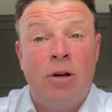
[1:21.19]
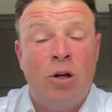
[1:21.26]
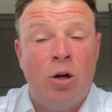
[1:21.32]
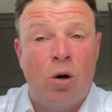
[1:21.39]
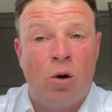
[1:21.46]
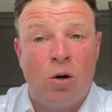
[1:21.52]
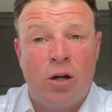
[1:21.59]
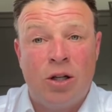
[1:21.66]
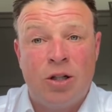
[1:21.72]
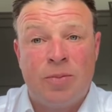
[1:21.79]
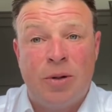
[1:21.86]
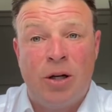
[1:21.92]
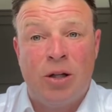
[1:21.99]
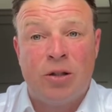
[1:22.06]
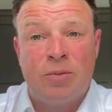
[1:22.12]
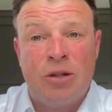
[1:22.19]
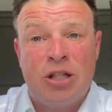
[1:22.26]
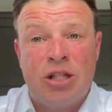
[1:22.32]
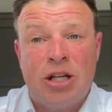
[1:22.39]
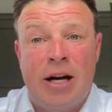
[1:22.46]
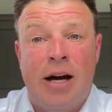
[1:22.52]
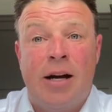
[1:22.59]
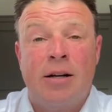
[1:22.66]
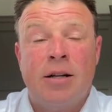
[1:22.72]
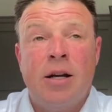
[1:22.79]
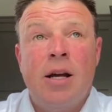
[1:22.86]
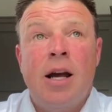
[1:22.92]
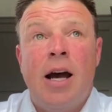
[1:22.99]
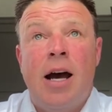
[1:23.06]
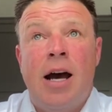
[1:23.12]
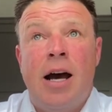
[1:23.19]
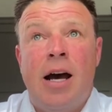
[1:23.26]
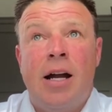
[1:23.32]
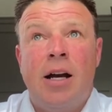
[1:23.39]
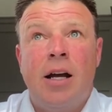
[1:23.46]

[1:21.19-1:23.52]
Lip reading: Gorn on his penultimate start, and